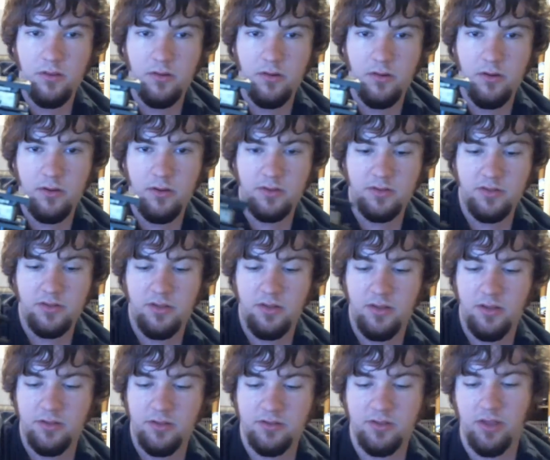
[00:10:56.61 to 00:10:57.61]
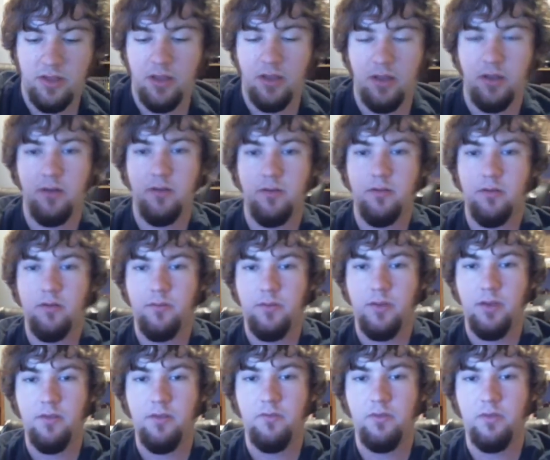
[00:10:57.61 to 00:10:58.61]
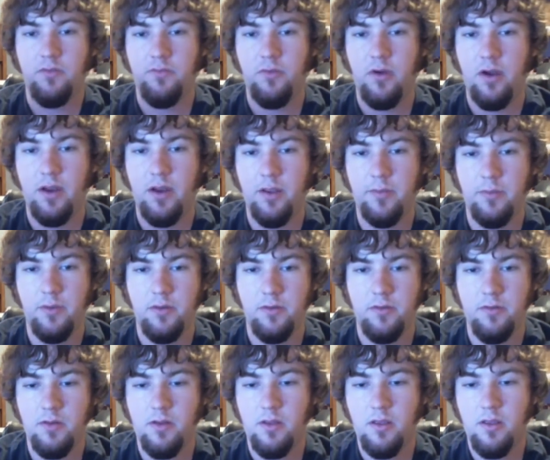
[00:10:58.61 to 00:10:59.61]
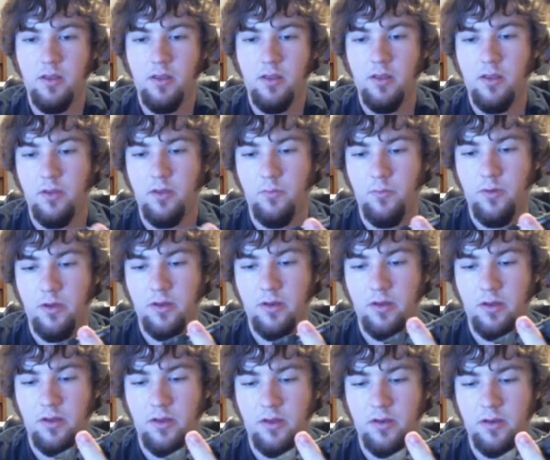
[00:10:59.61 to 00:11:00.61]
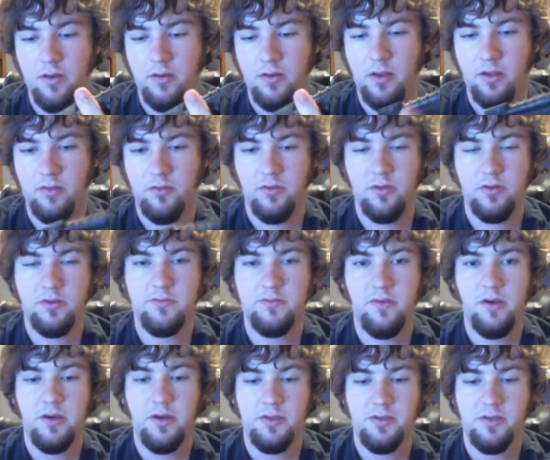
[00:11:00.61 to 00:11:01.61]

You can see the inside, even the frame and whatnot. It looks very